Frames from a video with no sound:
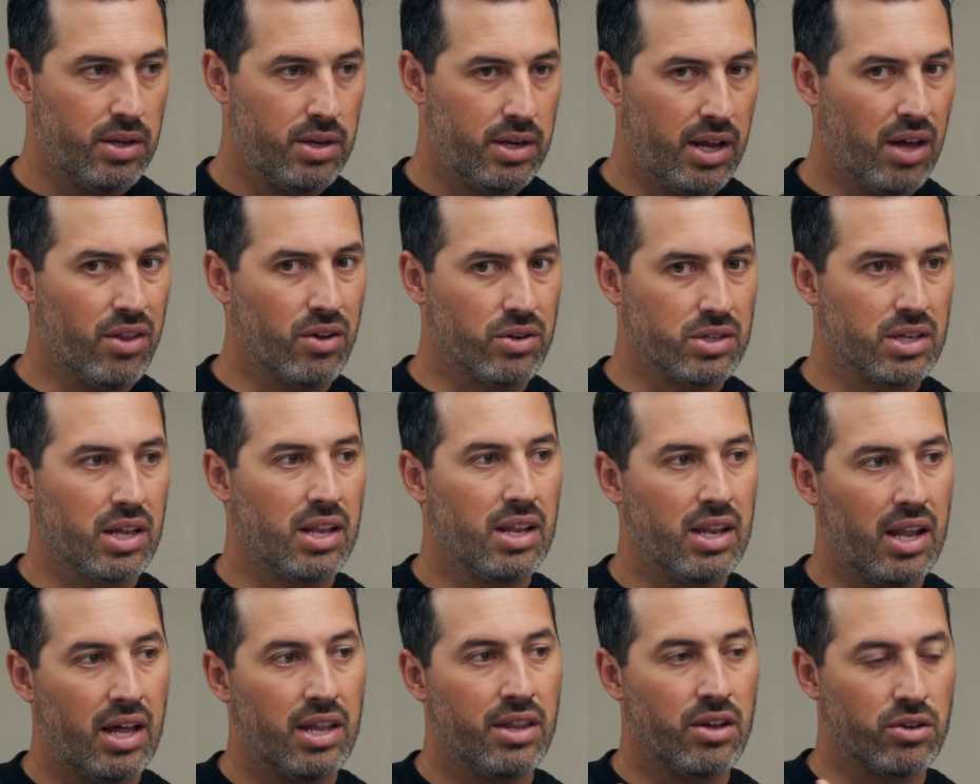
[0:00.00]
Now there's
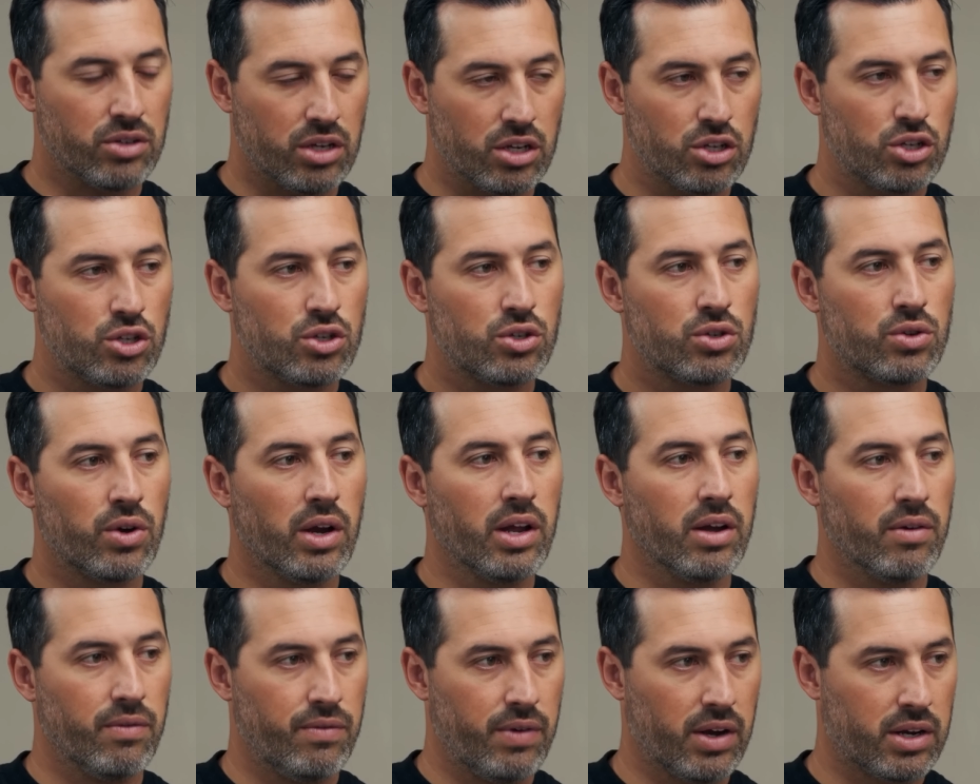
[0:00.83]
a
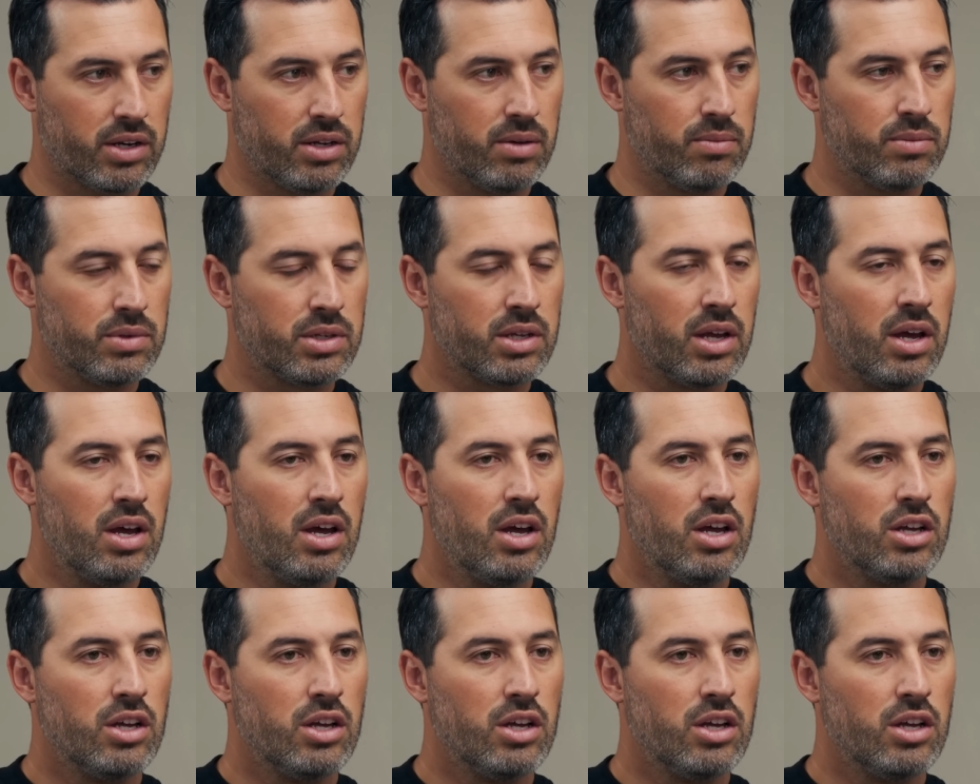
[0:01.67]
string of victims.